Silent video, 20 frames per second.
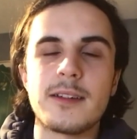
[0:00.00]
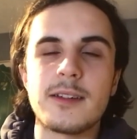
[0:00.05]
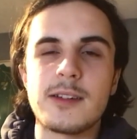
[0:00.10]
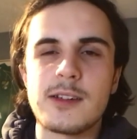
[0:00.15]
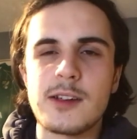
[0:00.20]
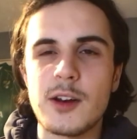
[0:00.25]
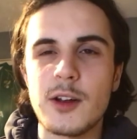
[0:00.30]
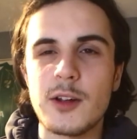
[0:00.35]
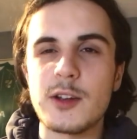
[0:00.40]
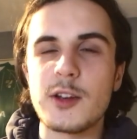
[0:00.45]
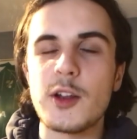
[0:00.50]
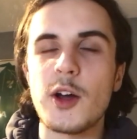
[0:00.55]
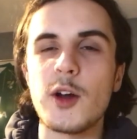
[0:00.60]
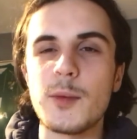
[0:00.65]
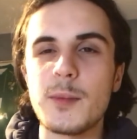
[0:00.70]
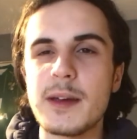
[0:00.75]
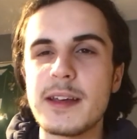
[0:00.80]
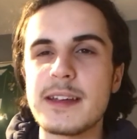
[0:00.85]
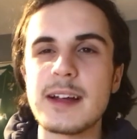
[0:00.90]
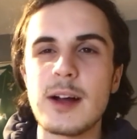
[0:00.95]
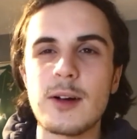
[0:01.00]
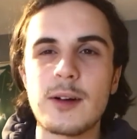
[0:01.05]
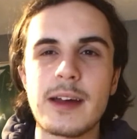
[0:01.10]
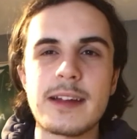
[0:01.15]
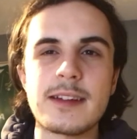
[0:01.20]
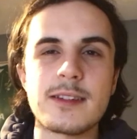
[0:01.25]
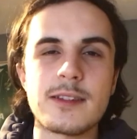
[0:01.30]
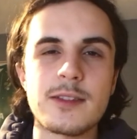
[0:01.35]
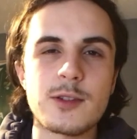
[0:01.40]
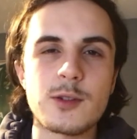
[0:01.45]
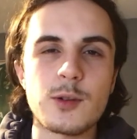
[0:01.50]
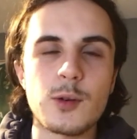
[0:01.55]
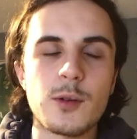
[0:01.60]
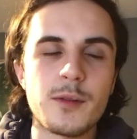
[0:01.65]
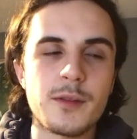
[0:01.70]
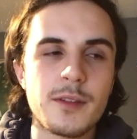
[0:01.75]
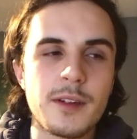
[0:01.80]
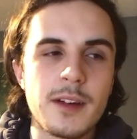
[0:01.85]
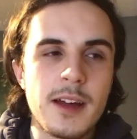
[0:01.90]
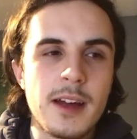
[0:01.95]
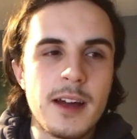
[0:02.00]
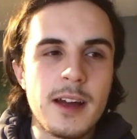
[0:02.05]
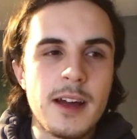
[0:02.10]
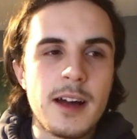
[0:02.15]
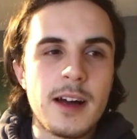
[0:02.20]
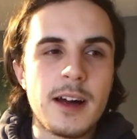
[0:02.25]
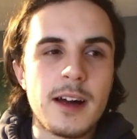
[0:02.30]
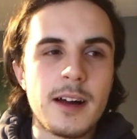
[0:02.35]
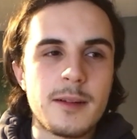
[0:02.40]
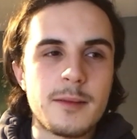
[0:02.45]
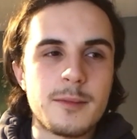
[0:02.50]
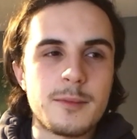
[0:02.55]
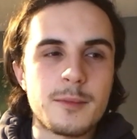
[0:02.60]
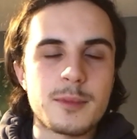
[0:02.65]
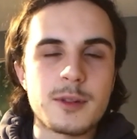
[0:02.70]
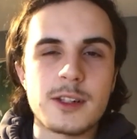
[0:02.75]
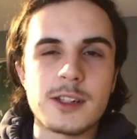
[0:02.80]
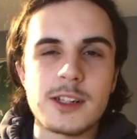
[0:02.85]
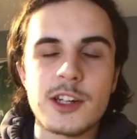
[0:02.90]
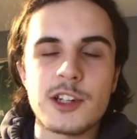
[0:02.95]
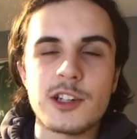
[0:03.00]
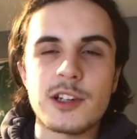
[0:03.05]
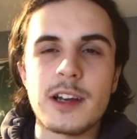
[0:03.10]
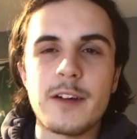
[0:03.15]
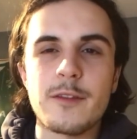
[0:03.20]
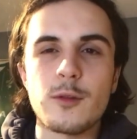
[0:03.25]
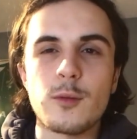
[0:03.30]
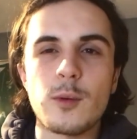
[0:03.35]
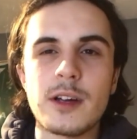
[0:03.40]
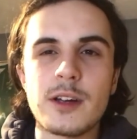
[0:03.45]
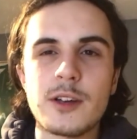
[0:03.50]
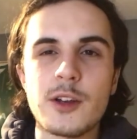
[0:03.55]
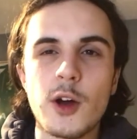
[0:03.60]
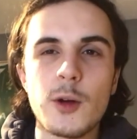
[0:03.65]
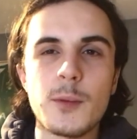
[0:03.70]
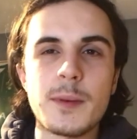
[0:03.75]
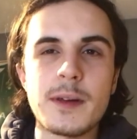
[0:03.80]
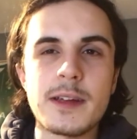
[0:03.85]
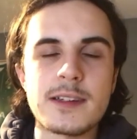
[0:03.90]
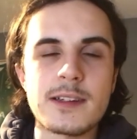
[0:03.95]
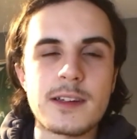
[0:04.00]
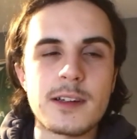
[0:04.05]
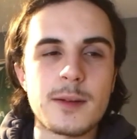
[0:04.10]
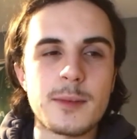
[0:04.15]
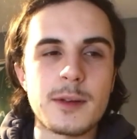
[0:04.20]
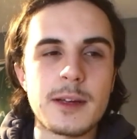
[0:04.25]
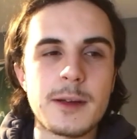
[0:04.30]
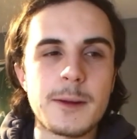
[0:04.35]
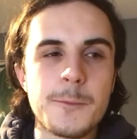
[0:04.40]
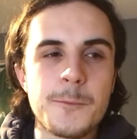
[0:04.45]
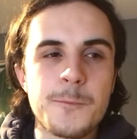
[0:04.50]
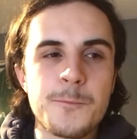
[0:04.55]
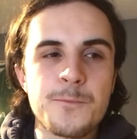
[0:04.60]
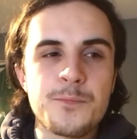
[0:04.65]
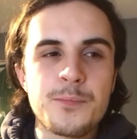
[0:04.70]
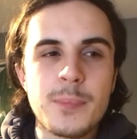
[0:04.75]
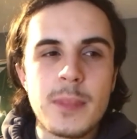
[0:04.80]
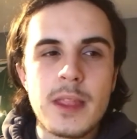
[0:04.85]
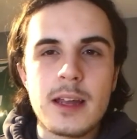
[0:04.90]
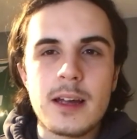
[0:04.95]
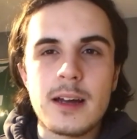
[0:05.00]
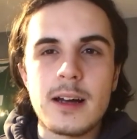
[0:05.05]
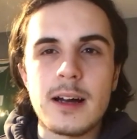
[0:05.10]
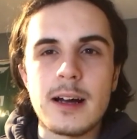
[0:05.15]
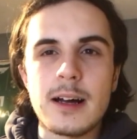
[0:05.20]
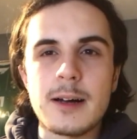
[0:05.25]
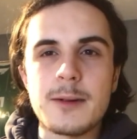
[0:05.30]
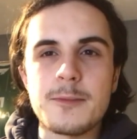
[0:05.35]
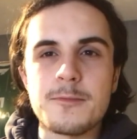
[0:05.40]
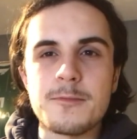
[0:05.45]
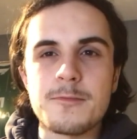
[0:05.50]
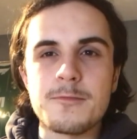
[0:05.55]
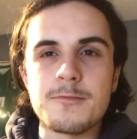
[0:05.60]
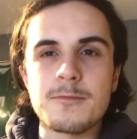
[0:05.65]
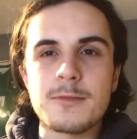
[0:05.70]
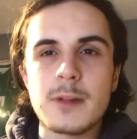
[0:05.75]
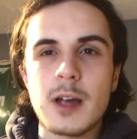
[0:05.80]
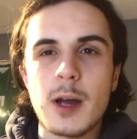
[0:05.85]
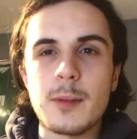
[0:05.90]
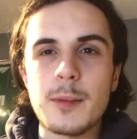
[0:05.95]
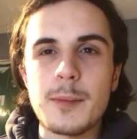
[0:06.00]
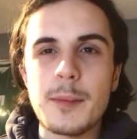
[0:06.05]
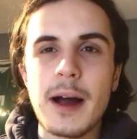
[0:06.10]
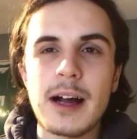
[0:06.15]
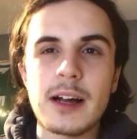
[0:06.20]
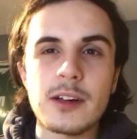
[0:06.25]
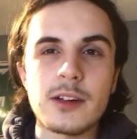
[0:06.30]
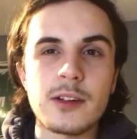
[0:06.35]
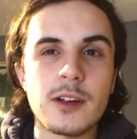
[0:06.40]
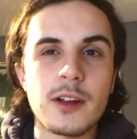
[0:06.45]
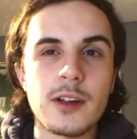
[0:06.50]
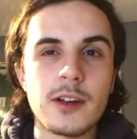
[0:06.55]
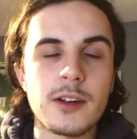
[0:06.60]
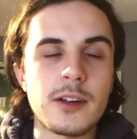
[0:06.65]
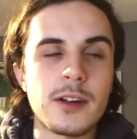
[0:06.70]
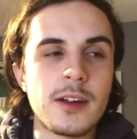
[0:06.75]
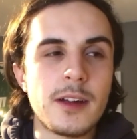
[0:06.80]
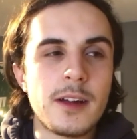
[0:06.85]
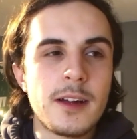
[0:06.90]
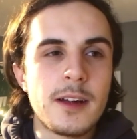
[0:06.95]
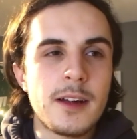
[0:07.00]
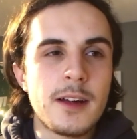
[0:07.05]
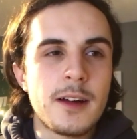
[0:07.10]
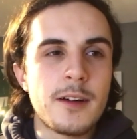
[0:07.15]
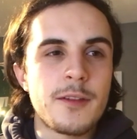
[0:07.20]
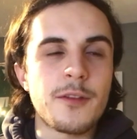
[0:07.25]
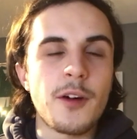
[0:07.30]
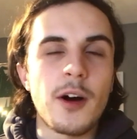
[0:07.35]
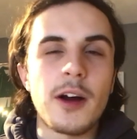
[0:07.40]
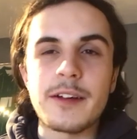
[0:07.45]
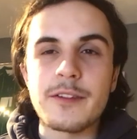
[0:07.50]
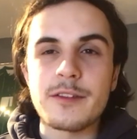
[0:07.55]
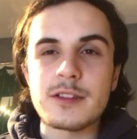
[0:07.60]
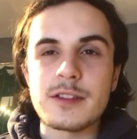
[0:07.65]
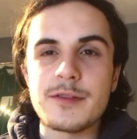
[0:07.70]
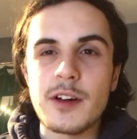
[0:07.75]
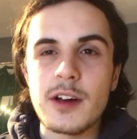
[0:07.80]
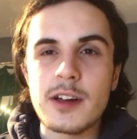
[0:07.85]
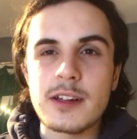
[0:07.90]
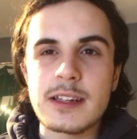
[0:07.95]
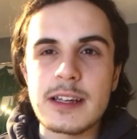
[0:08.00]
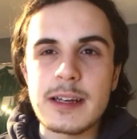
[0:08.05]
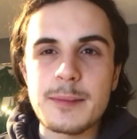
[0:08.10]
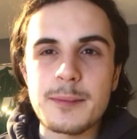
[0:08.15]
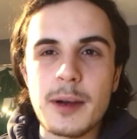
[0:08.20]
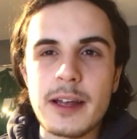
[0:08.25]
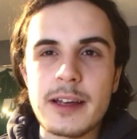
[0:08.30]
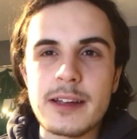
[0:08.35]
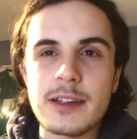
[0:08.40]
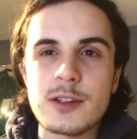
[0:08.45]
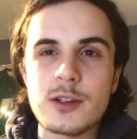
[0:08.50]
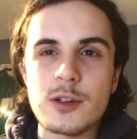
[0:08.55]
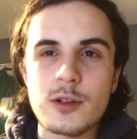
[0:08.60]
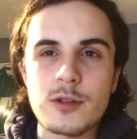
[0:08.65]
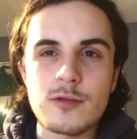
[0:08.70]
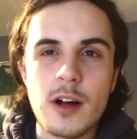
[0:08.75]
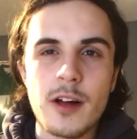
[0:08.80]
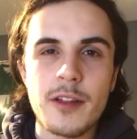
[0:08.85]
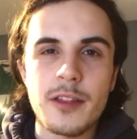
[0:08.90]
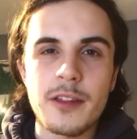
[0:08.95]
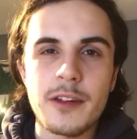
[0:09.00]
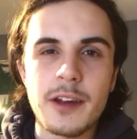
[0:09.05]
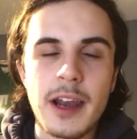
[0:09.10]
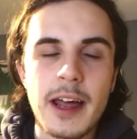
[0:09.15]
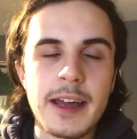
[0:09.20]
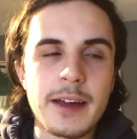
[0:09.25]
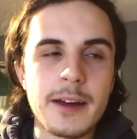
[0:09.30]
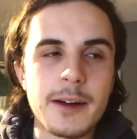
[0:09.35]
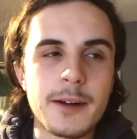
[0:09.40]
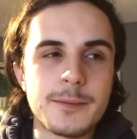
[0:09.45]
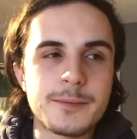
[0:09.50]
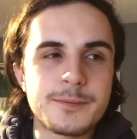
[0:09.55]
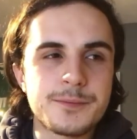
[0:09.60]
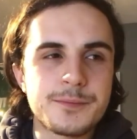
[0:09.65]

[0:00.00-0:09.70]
You know, you'd hope he's now getting to the sort of progression level where you'd hope he's going to be coming back and fighting for a first team place sooner rather than later.